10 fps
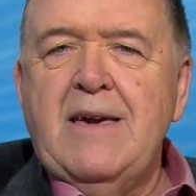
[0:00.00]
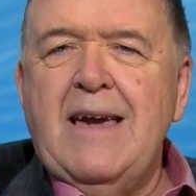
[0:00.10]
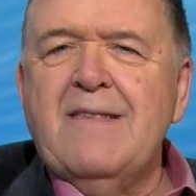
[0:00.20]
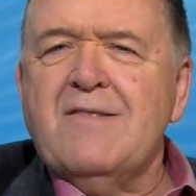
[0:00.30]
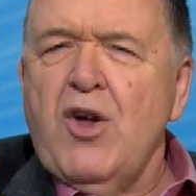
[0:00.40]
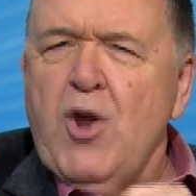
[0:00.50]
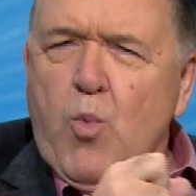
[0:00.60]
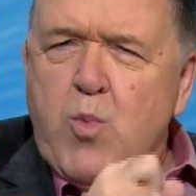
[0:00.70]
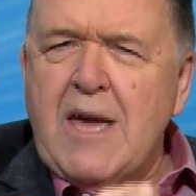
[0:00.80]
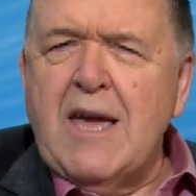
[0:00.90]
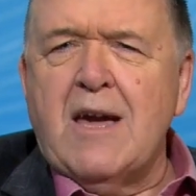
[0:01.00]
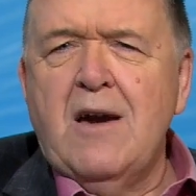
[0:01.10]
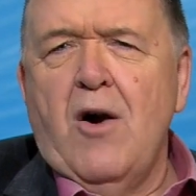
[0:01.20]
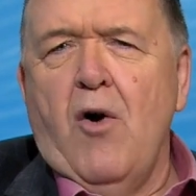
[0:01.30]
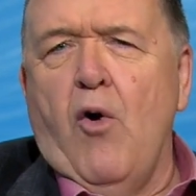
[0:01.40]
It's not a weak
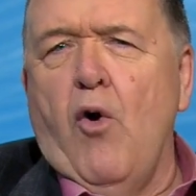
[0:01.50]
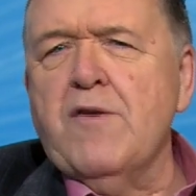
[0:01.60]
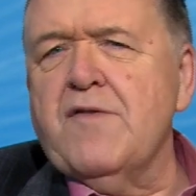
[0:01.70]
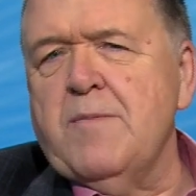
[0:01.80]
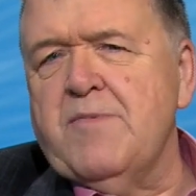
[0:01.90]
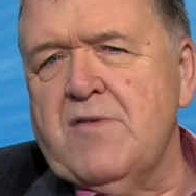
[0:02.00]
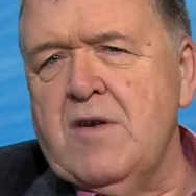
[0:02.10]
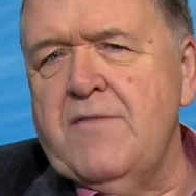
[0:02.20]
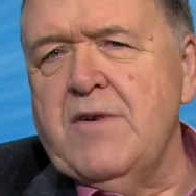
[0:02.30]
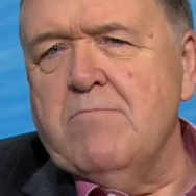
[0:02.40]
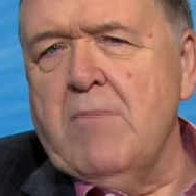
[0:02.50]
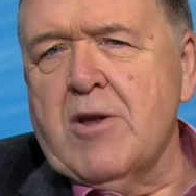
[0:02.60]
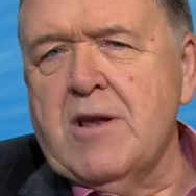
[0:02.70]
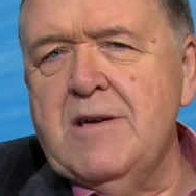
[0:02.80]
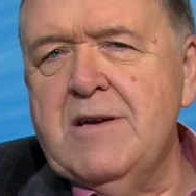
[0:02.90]
or subservient
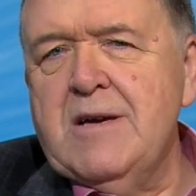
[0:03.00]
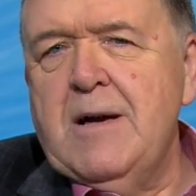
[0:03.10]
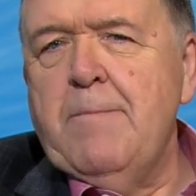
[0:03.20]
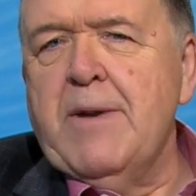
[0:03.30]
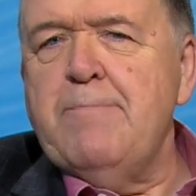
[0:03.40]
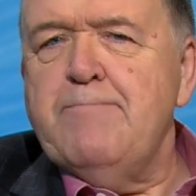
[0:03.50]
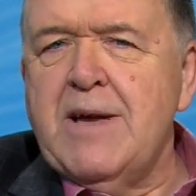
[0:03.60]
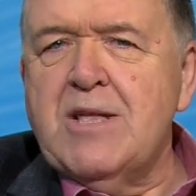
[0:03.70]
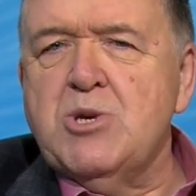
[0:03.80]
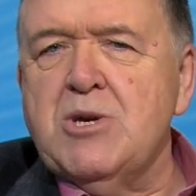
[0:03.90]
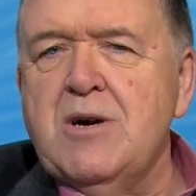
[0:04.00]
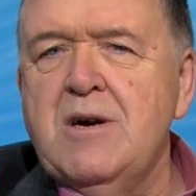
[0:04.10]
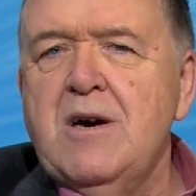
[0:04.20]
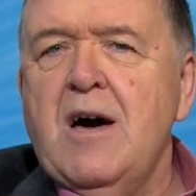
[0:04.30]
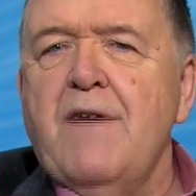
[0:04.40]
model, but a picture
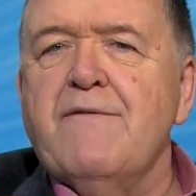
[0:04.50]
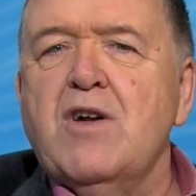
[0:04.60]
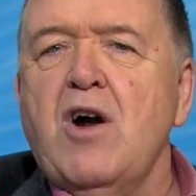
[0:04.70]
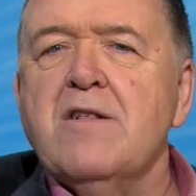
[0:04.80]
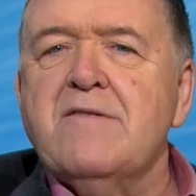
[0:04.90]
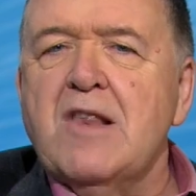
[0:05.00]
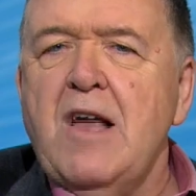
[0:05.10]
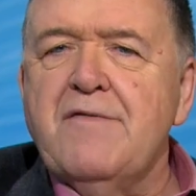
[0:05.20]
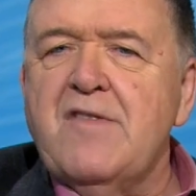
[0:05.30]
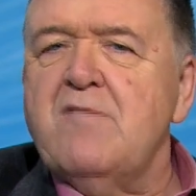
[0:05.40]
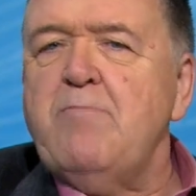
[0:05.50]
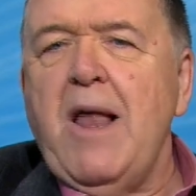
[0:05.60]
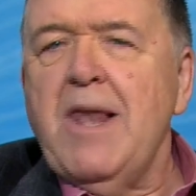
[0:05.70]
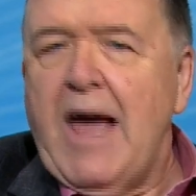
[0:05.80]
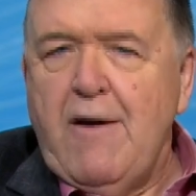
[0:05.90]
of God's love
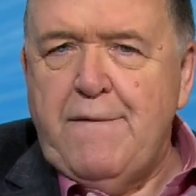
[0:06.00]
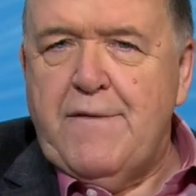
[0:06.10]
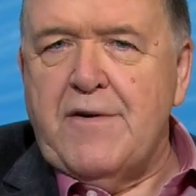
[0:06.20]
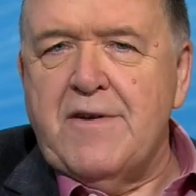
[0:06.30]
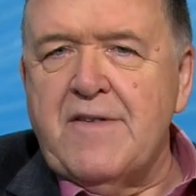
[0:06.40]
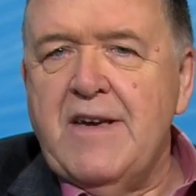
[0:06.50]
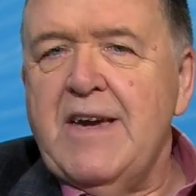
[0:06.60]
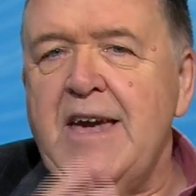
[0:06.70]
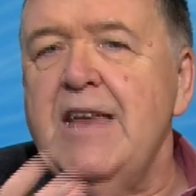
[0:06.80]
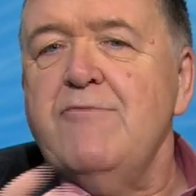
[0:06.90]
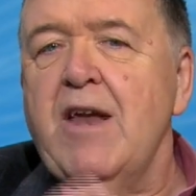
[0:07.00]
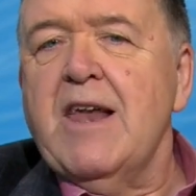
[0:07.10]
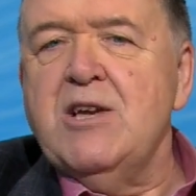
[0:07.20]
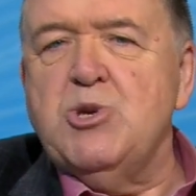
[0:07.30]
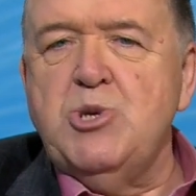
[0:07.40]
spelled out for us in
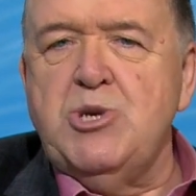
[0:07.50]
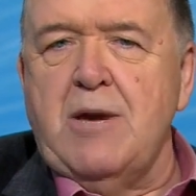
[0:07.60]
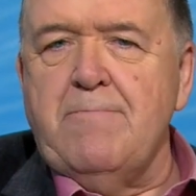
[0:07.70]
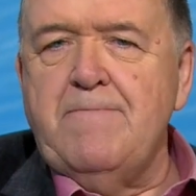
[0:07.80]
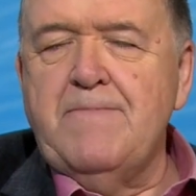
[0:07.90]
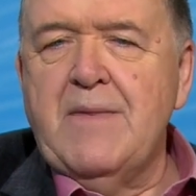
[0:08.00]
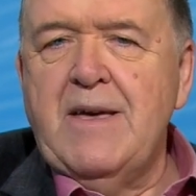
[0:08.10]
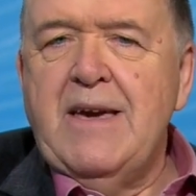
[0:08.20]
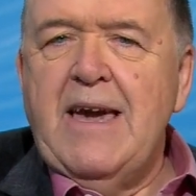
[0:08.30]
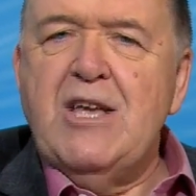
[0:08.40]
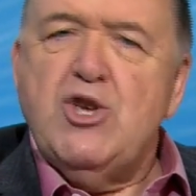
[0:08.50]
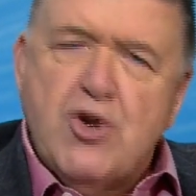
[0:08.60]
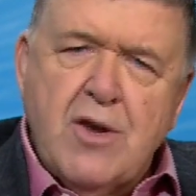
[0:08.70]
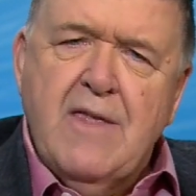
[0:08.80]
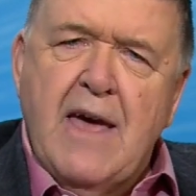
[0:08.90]
relationship. It
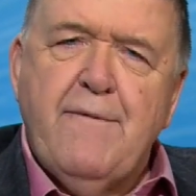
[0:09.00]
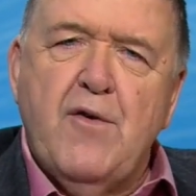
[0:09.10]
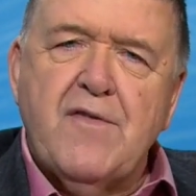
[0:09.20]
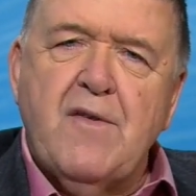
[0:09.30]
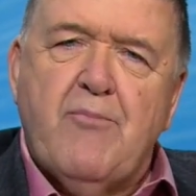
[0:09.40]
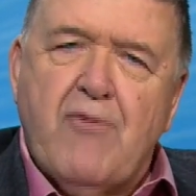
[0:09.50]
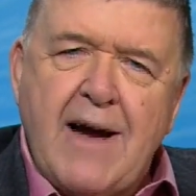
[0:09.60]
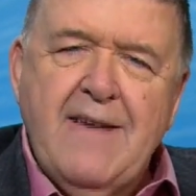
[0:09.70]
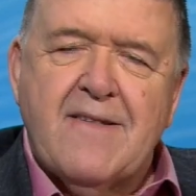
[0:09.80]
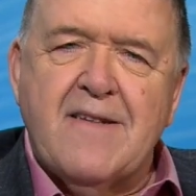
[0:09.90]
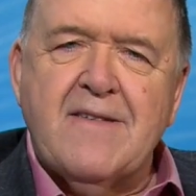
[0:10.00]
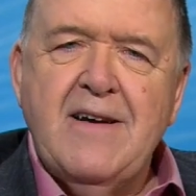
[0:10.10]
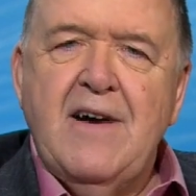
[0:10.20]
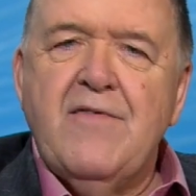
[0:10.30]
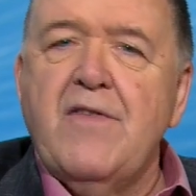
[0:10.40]
shouldn't therefore surprise us
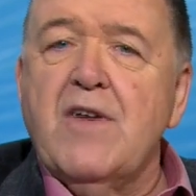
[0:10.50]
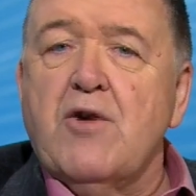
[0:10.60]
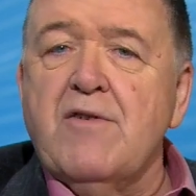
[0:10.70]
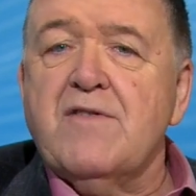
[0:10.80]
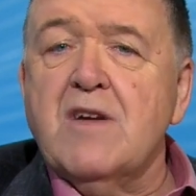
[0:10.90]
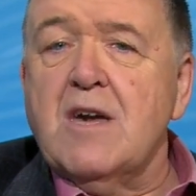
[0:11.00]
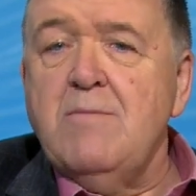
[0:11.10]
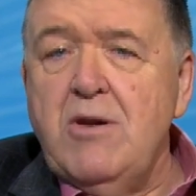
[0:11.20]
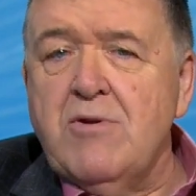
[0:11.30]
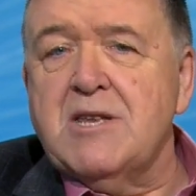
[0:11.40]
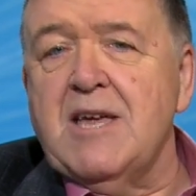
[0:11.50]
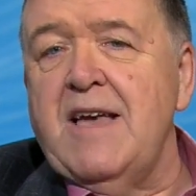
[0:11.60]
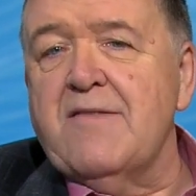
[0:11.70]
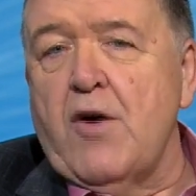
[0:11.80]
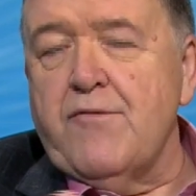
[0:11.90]
that the Christian community
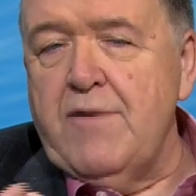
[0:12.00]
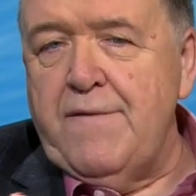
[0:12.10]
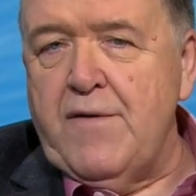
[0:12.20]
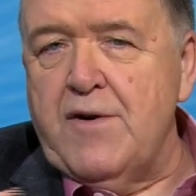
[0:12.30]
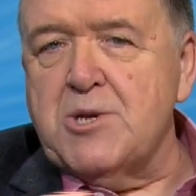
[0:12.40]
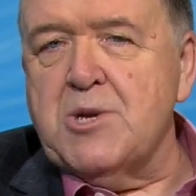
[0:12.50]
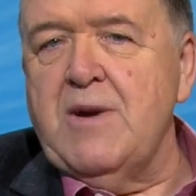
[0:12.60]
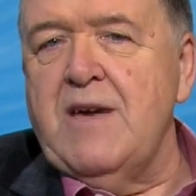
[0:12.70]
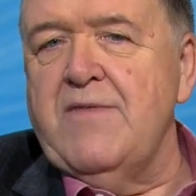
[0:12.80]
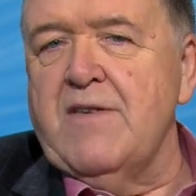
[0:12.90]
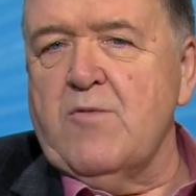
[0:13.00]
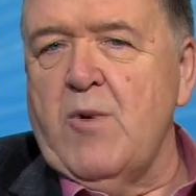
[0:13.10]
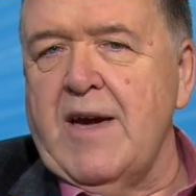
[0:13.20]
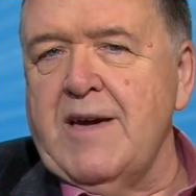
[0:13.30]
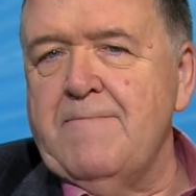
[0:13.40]
is often referred to in this
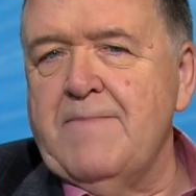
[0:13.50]
way.